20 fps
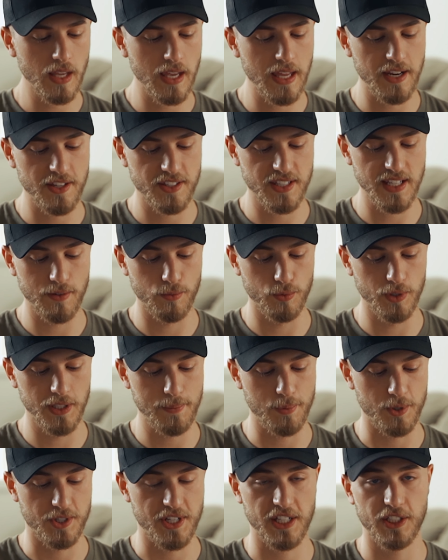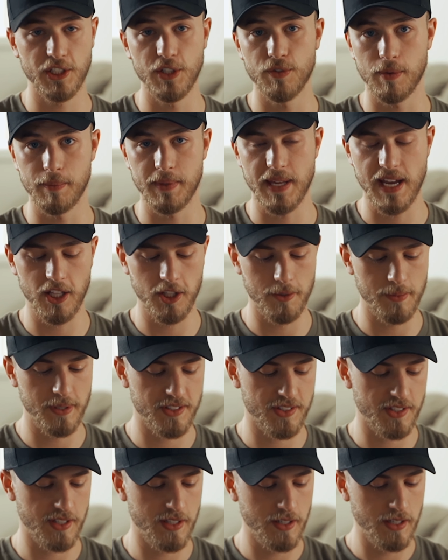and it's gonna really protect you from the
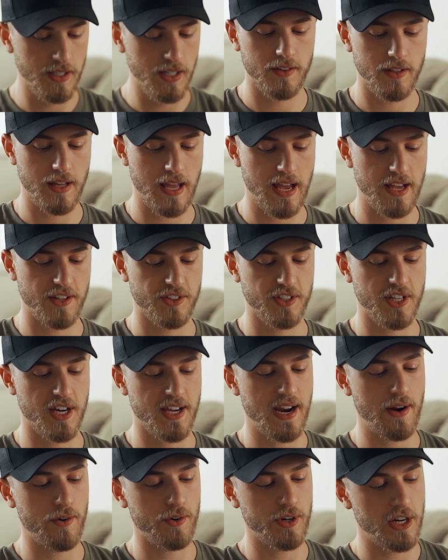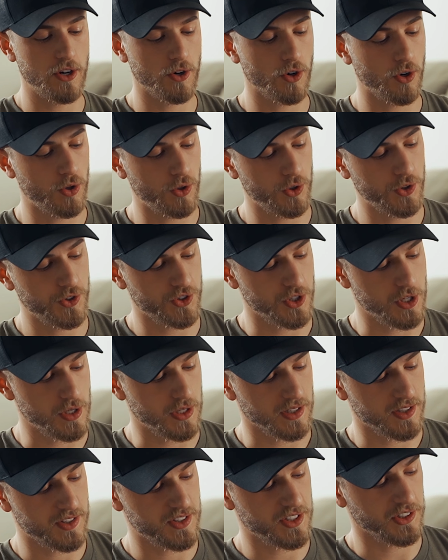elements. It has cutout ear holes so you
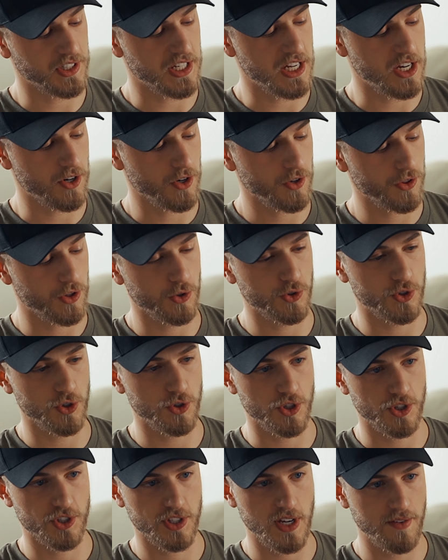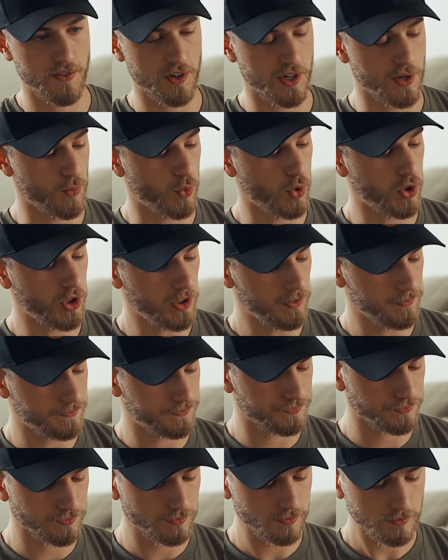can still hear. Those are just covered in wool.
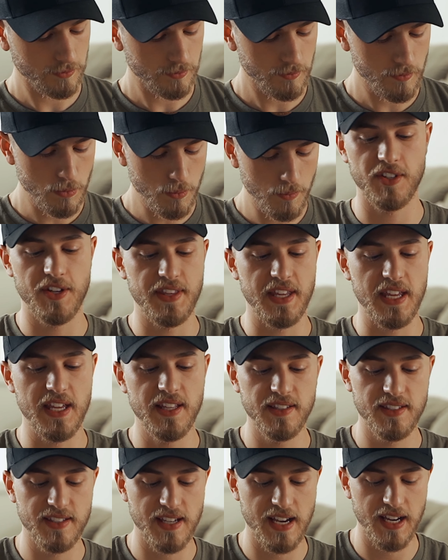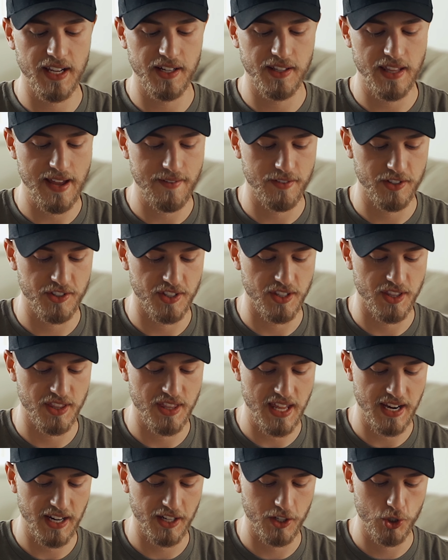On the inside, they have a
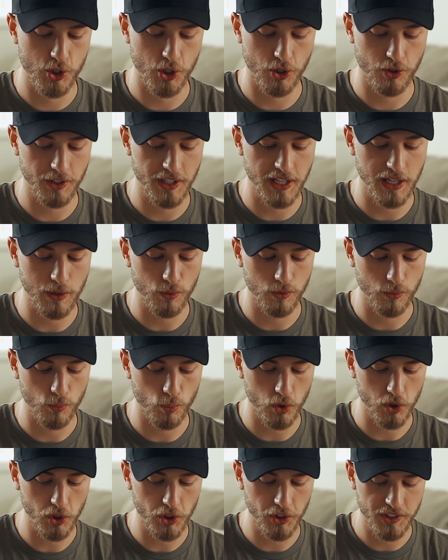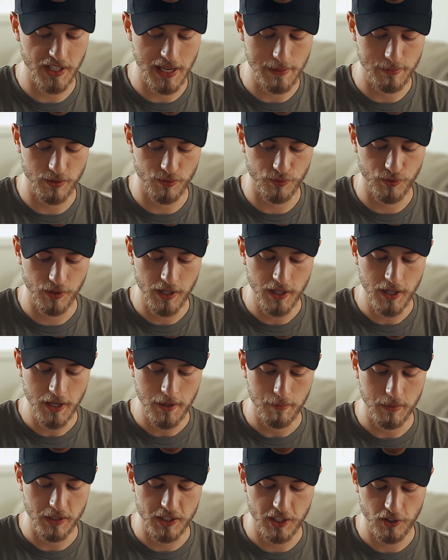synthetic shearling wool type of
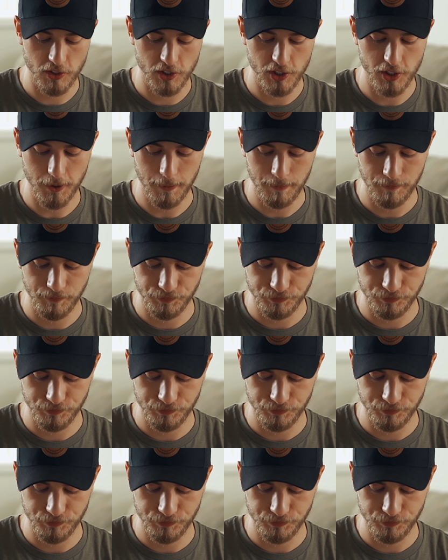material.